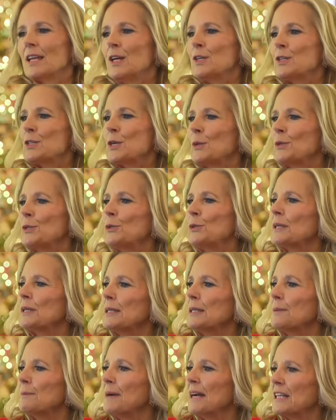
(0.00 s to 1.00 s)
So you
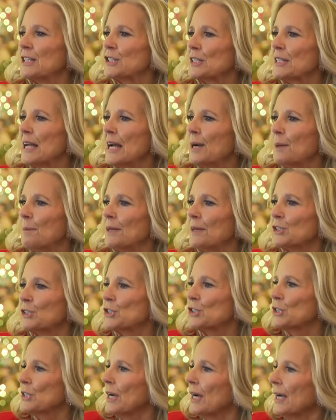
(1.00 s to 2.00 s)
can imagine how
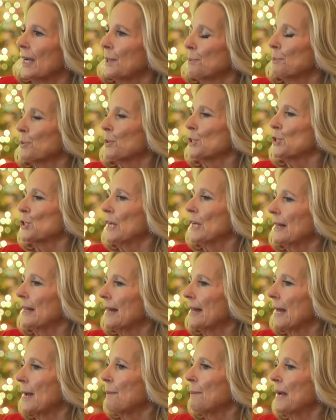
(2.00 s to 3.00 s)
much I appreciate
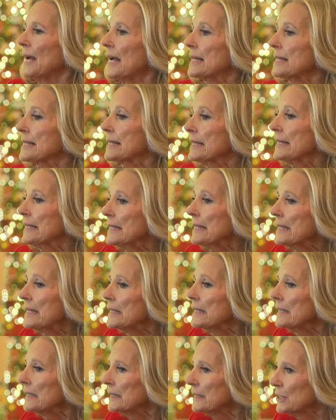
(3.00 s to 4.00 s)
them as an
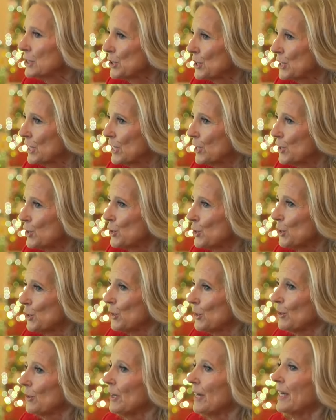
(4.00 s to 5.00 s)
English
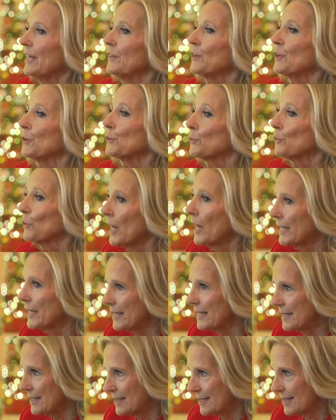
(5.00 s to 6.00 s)
teacher and their
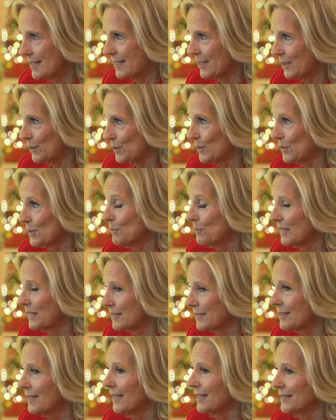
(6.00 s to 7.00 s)
writing skills,
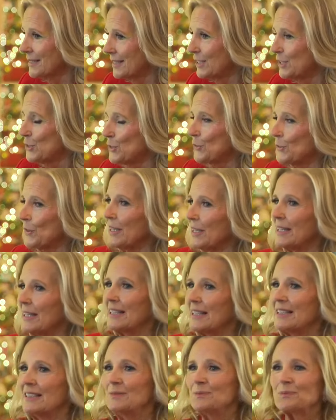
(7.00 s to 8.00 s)
because I teach writing.
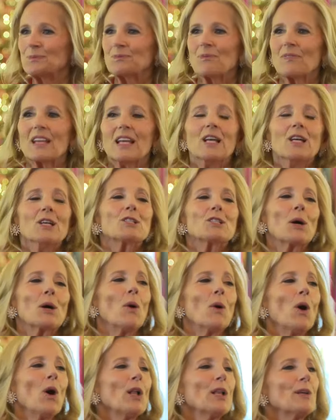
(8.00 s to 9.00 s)
So
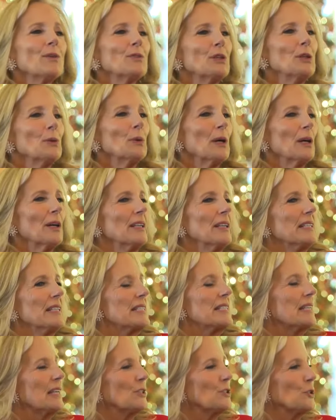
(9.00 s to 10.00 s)
all of you are an
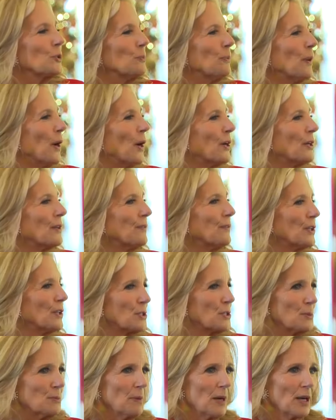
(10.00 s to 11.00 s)
essential part of our
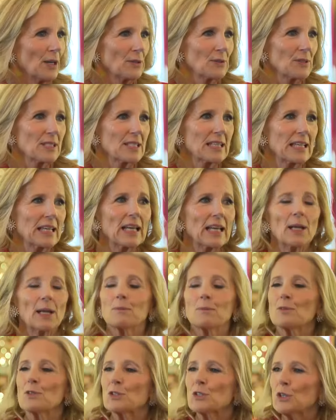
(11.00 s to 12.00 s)
democracy, and
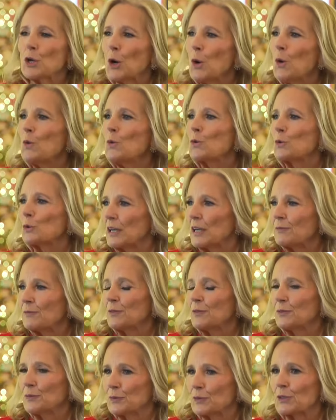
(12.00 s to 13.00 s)
I'm so
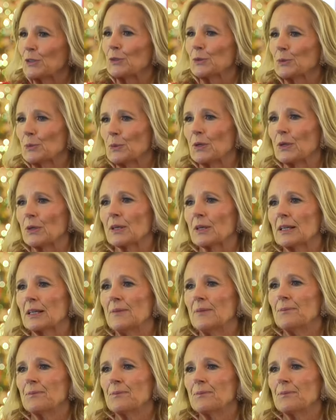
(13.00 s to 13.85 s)
grateful for your work.